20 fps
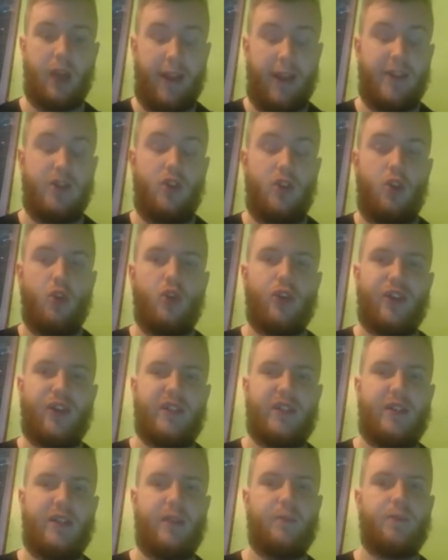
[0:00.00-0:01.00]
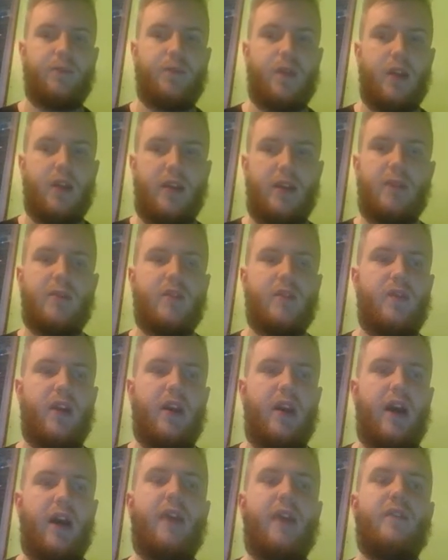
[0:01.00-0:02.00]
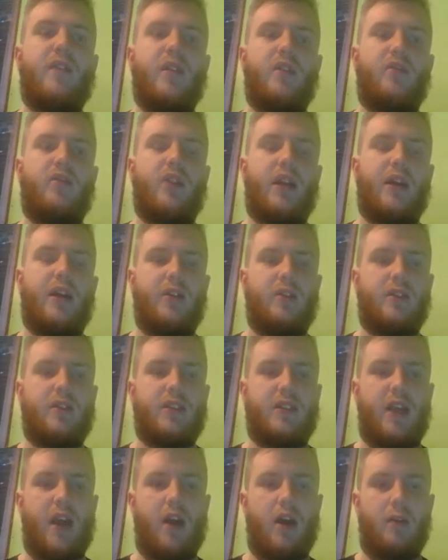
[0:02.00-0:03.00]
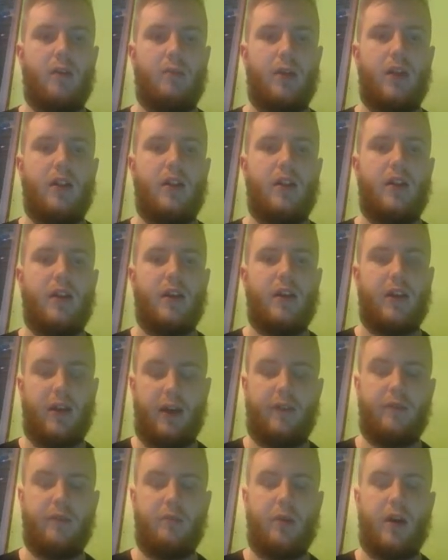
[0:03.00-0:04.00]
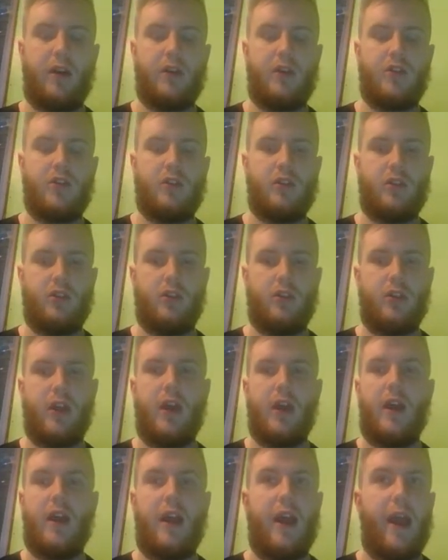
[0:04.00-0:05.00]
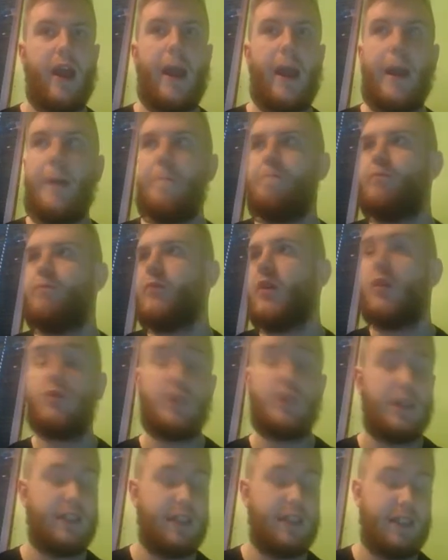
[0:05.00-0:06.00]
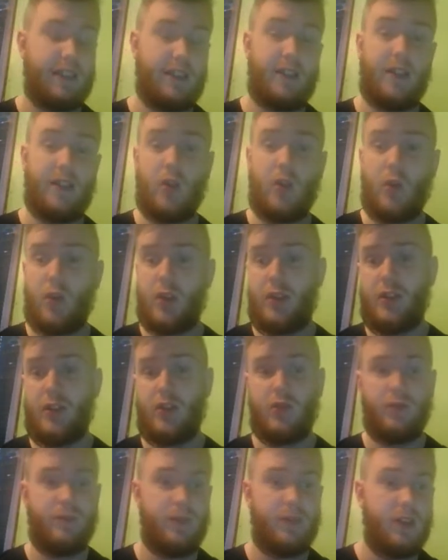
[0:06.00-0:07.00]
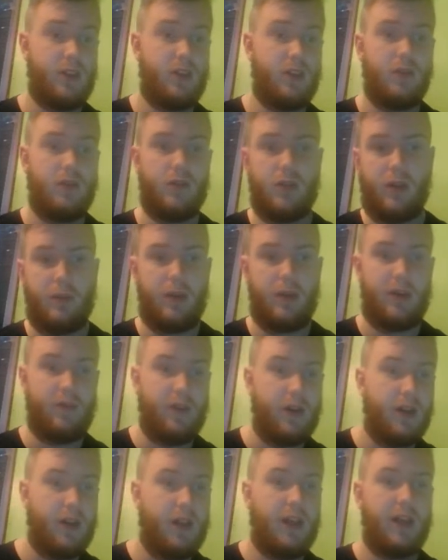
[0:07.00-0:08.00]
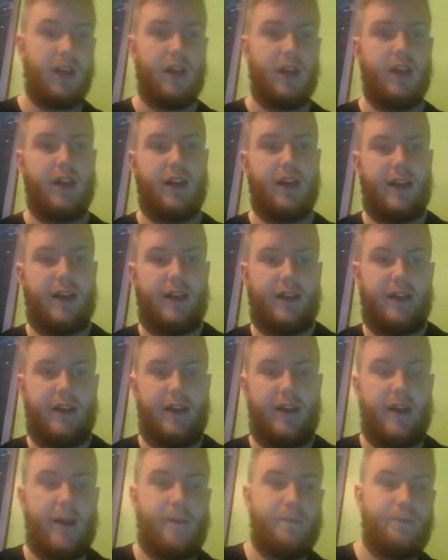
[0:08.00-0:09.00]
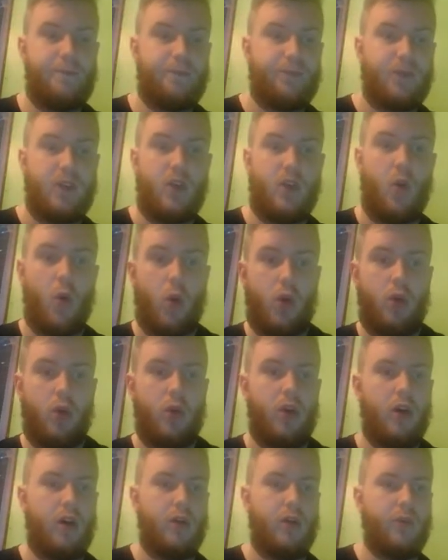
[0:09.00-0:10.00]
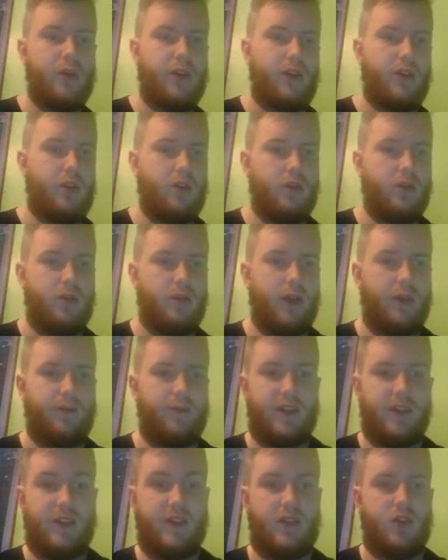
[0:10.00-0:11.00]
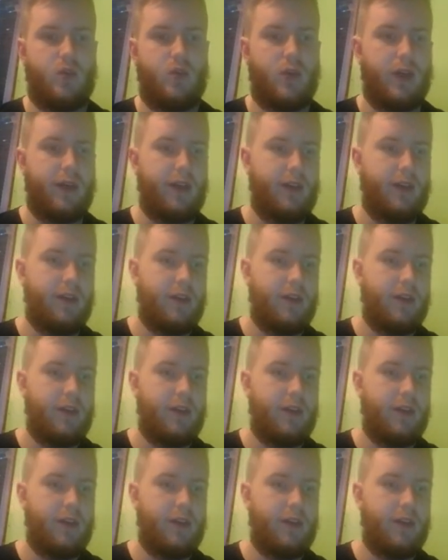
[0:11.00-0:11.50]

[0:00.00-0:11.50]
good on this team. A team that's very heavily reliant on setup. Having Parting Shot is good. Also has access to U-turn, so you know, got a bit of a core going on with, you know, Decidueye